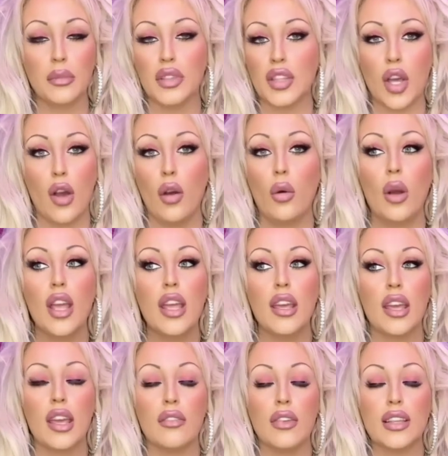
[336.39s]
So
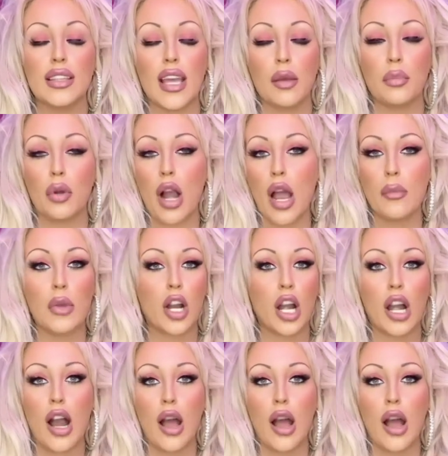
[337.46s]
if it's a primer,